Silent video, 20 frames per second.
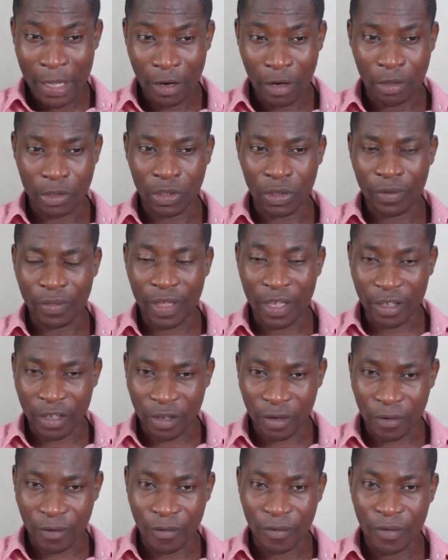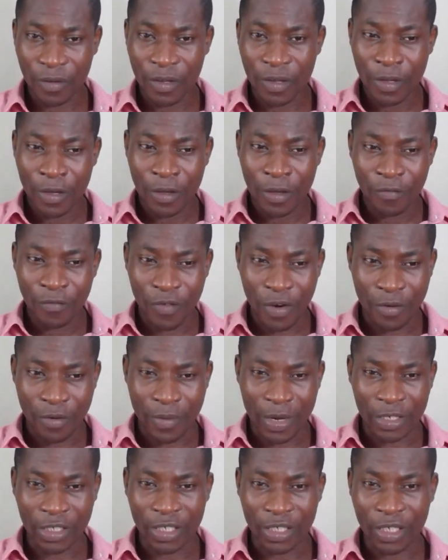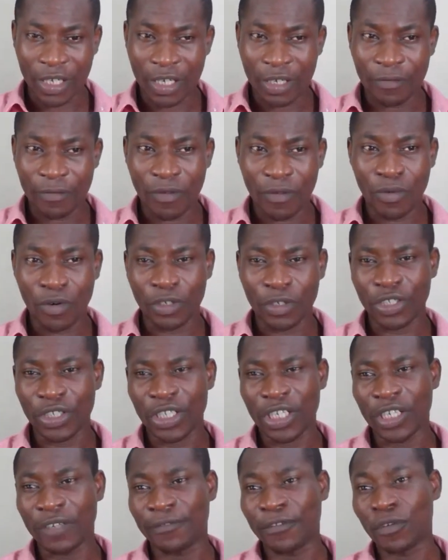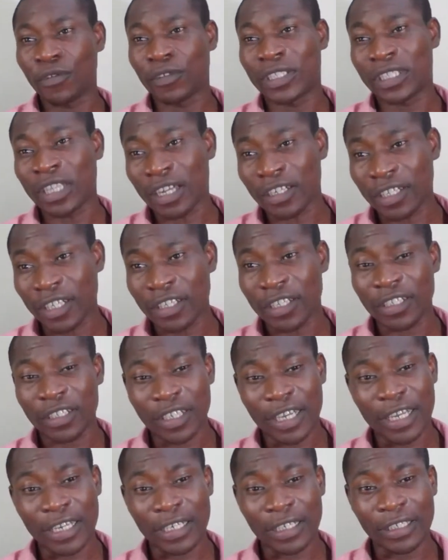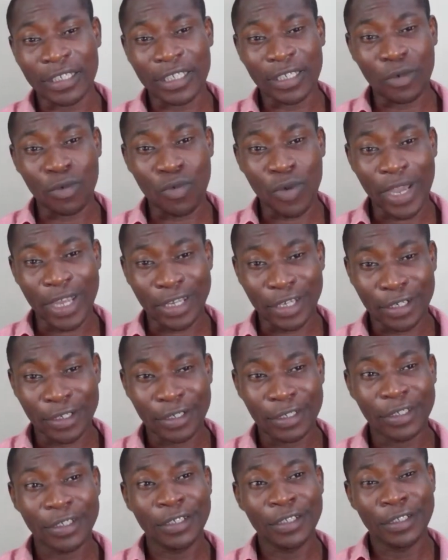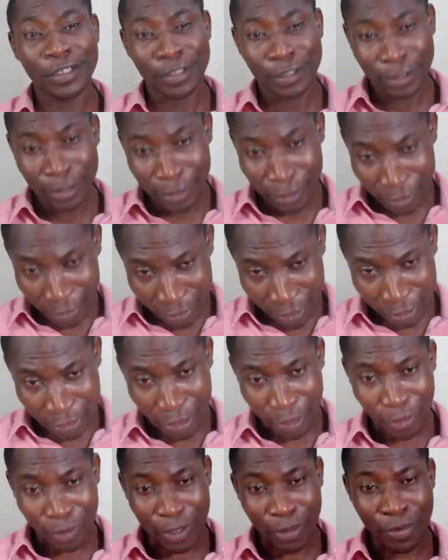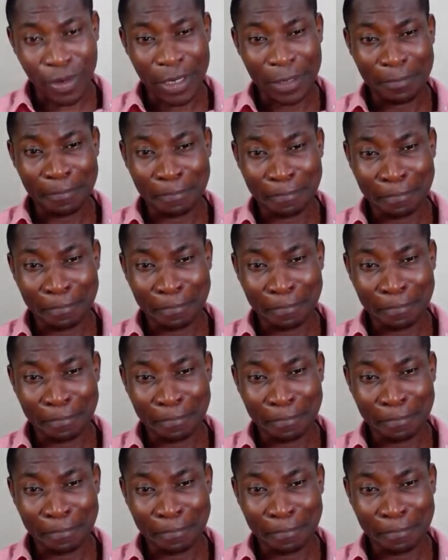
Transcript: You know, so thank you very much for watching. And if you started it and it didn't work, start another